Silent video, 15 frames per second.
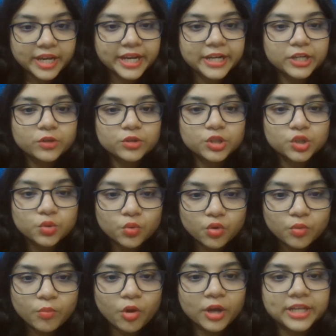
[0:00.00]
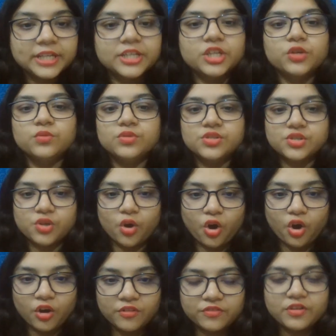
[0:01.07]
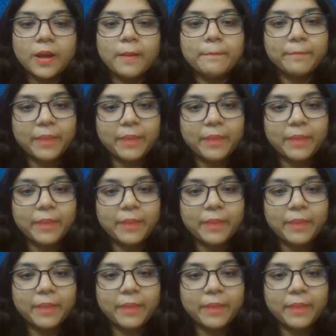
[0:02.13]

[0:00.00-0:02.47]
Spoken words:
into 2 molecules of